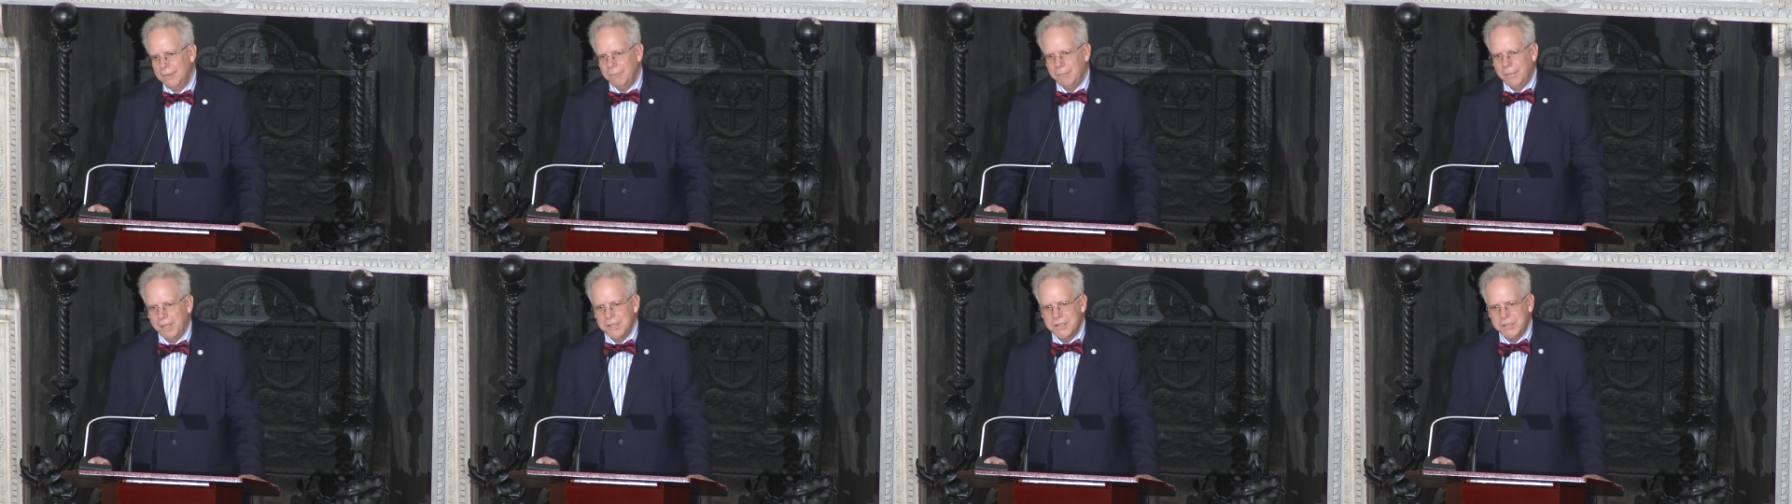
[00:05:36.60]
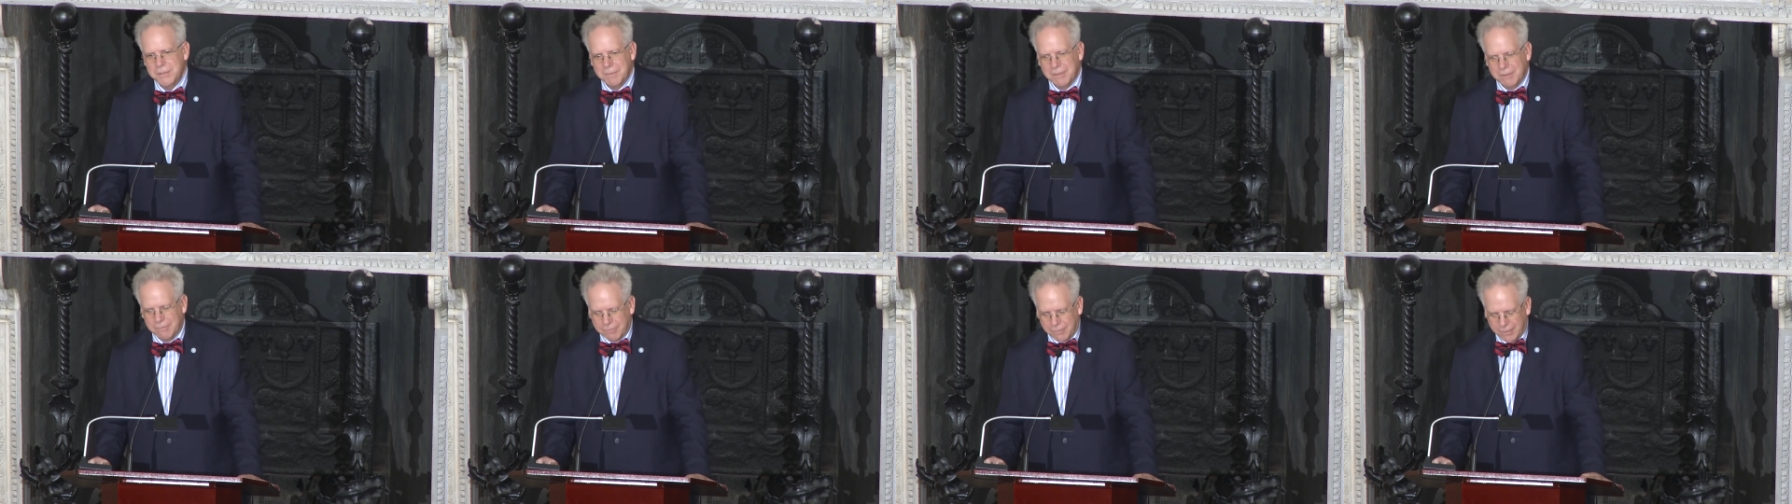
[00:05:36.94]

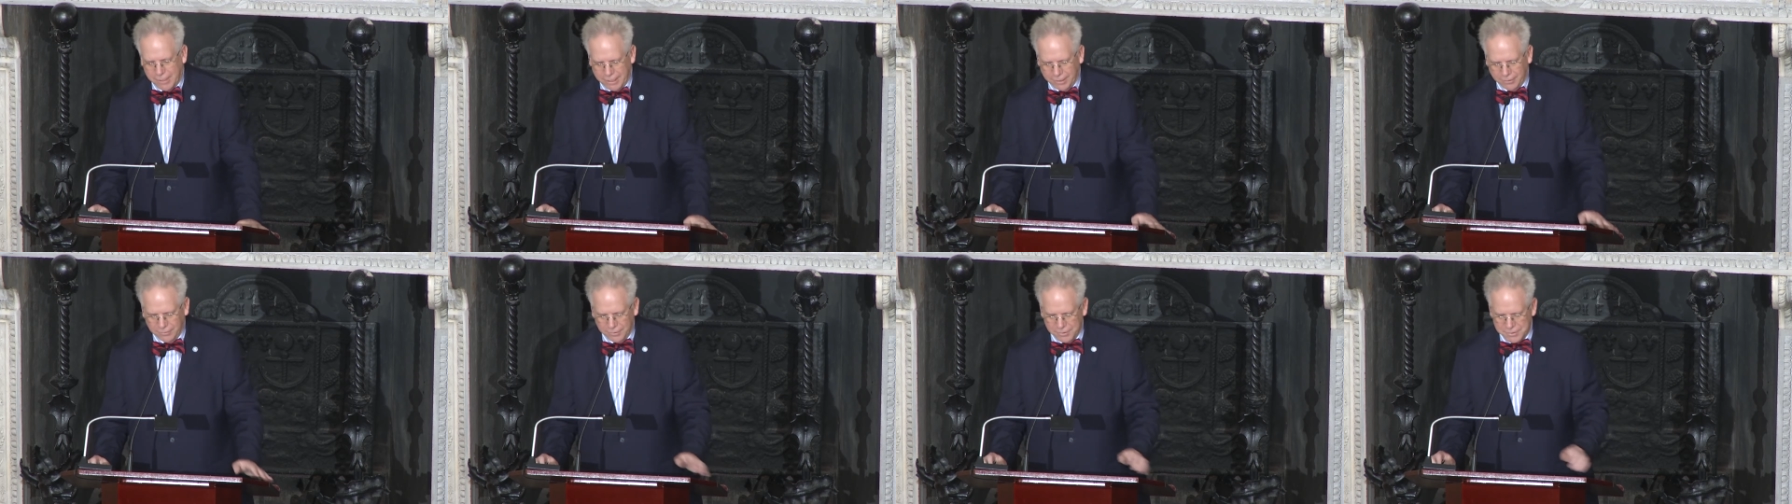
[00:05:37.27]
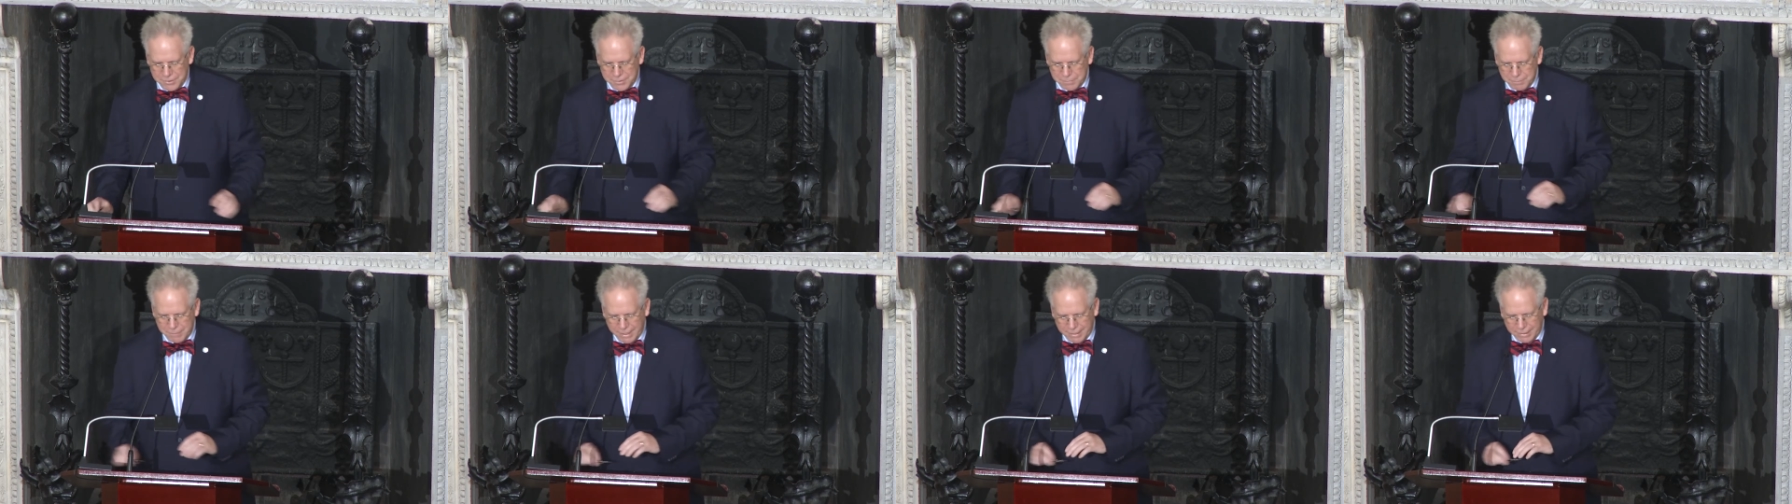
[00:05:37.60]
Benjamin Franklin
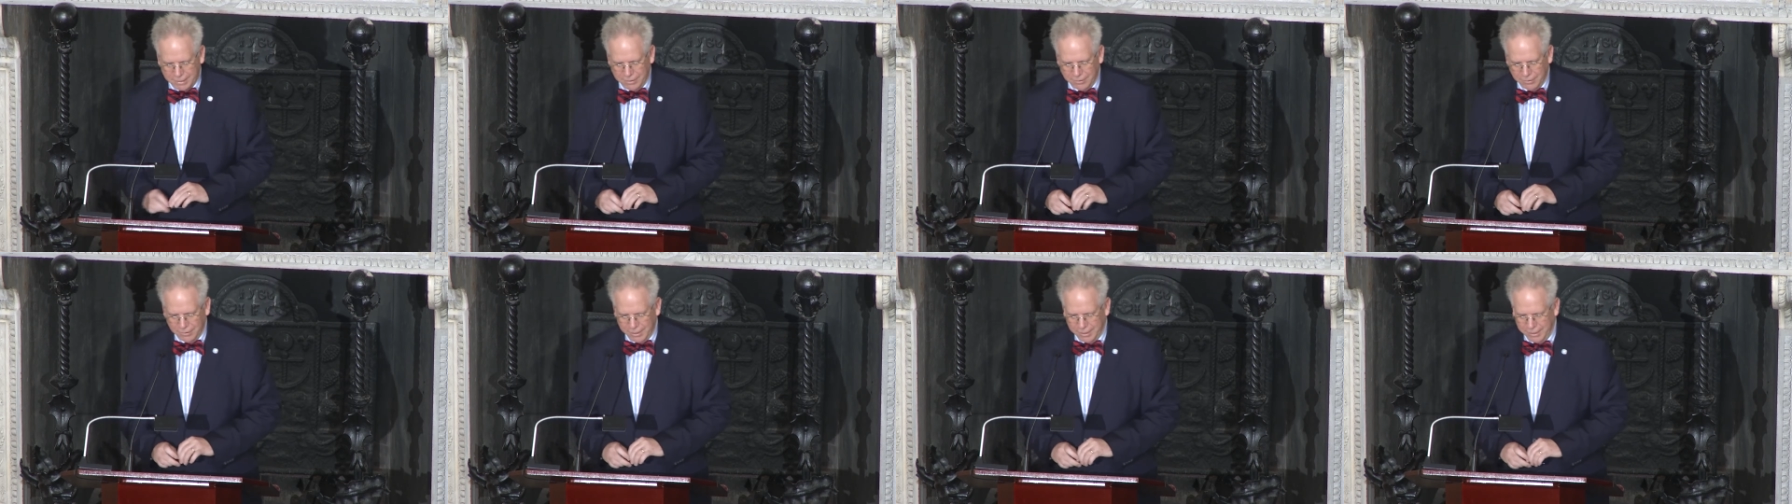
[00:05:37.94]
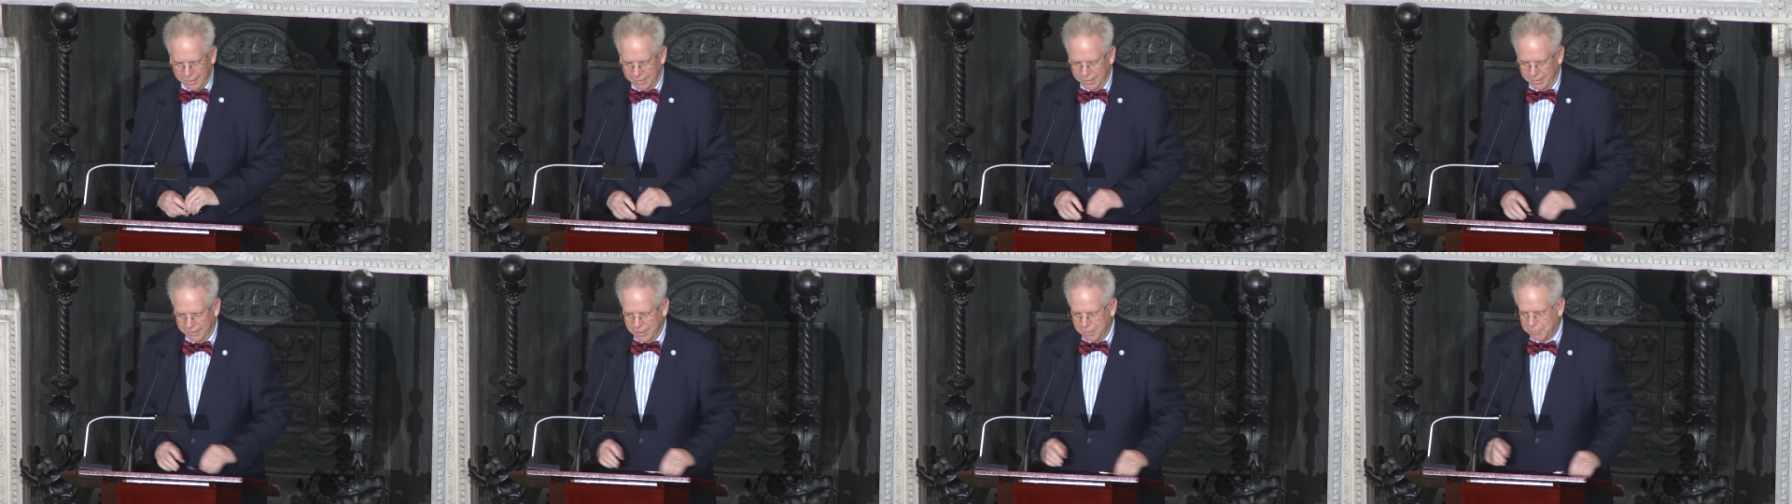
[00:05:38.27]

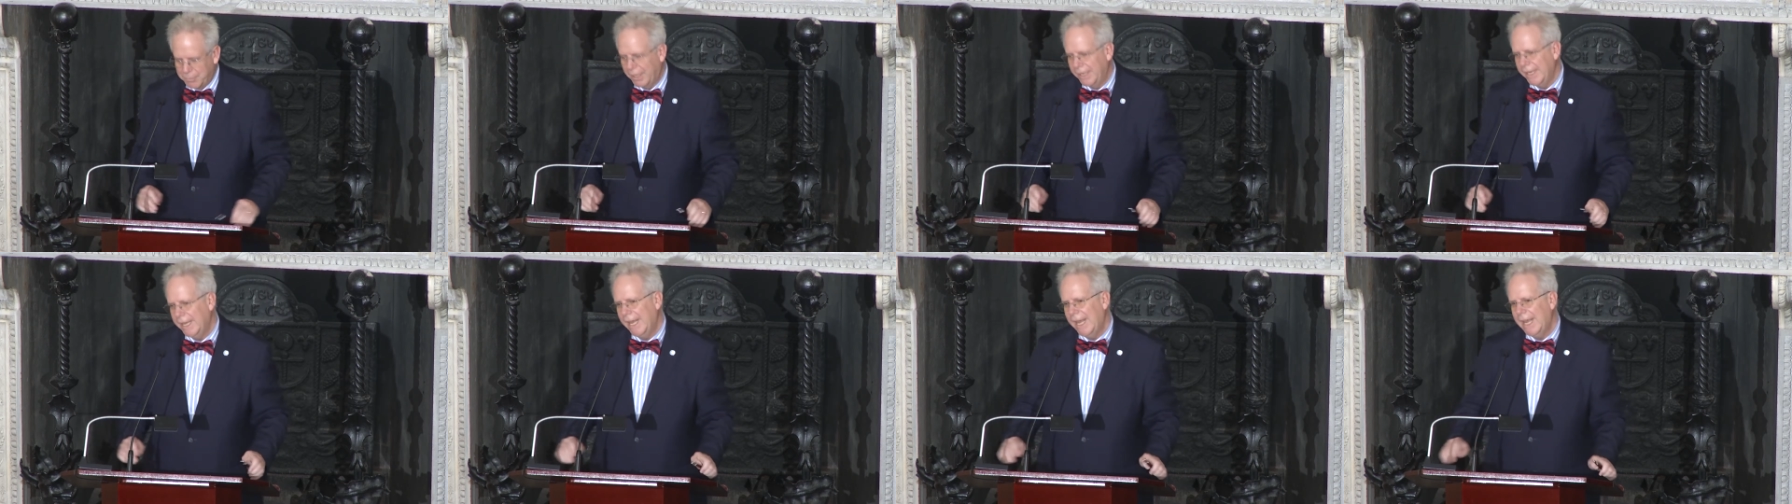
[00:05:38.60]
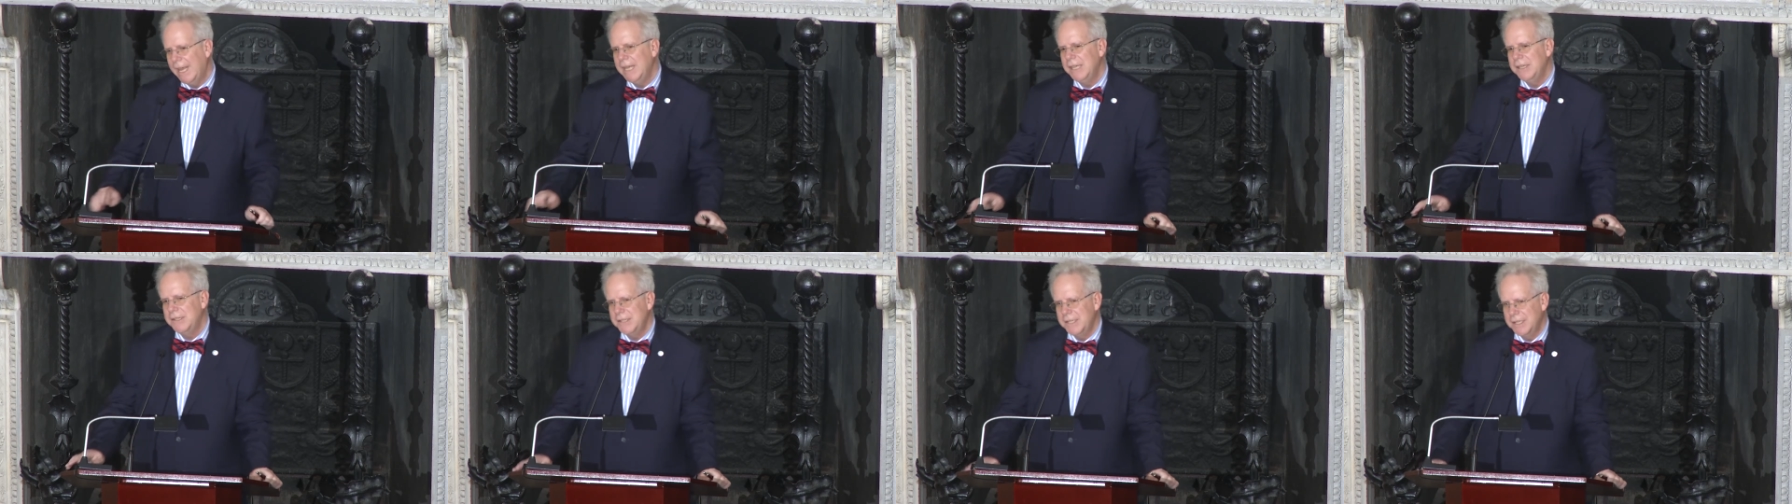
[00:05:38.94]
speculated that by
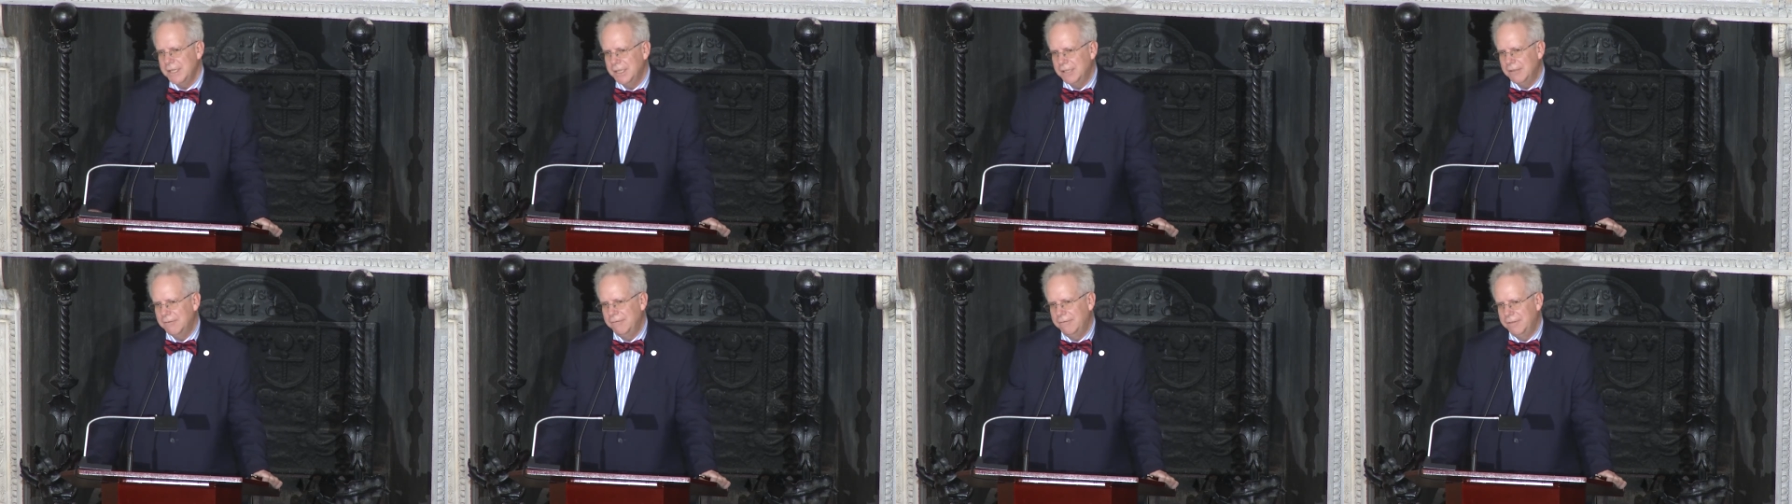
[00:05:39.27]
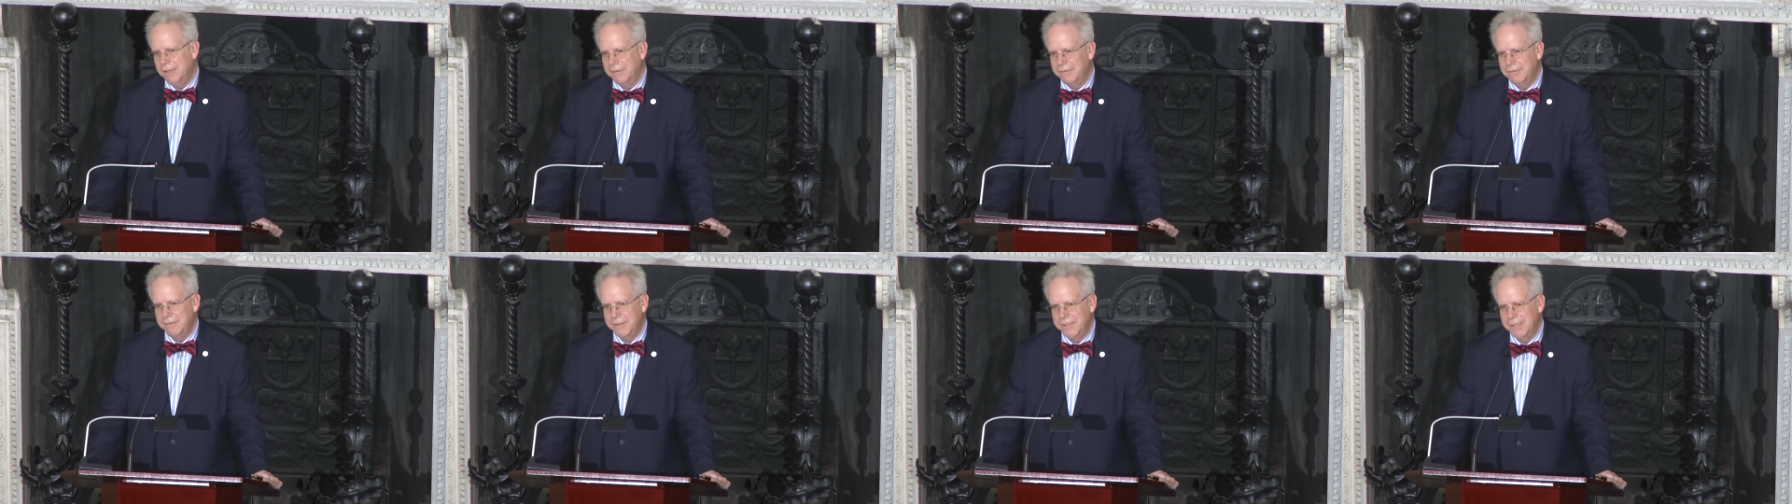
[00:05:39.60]

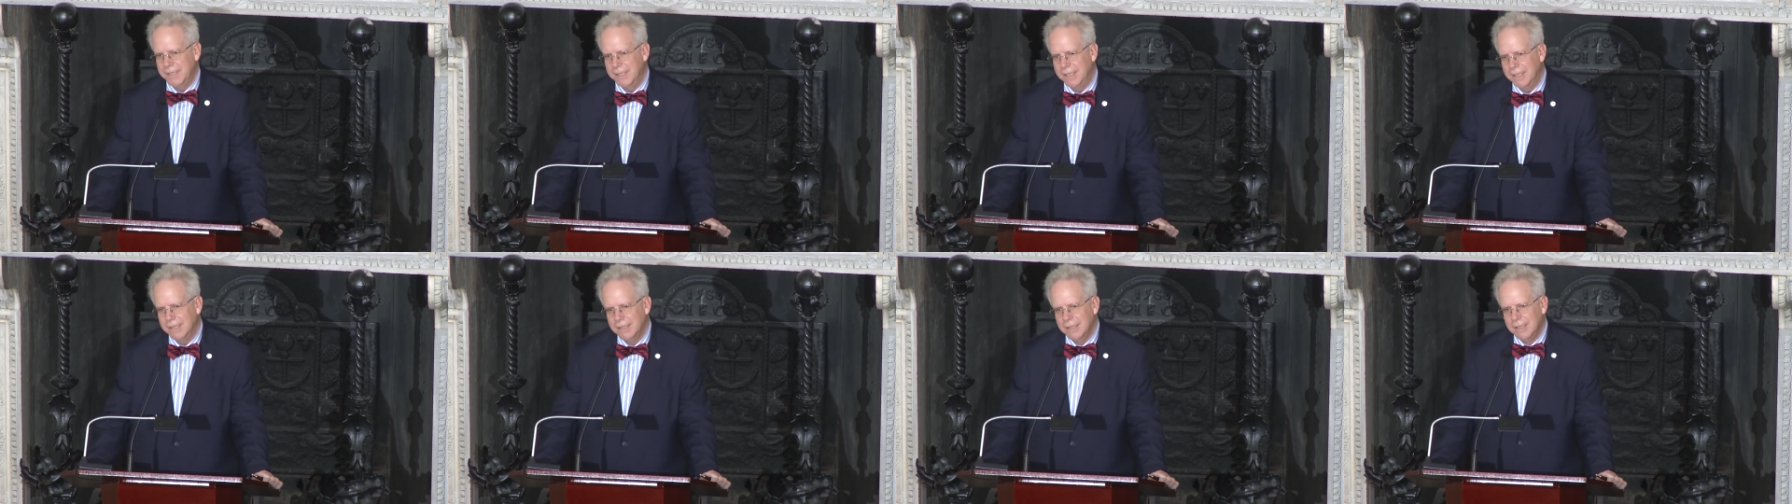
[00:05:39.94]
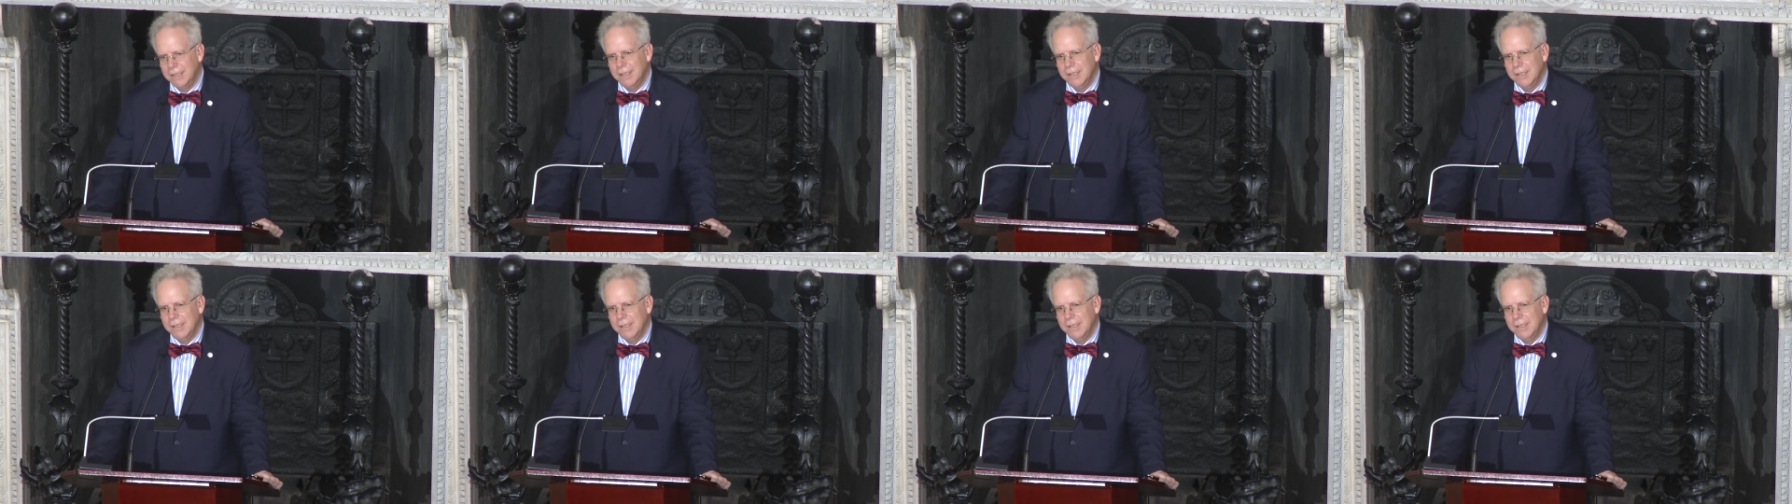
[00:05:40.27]
1850,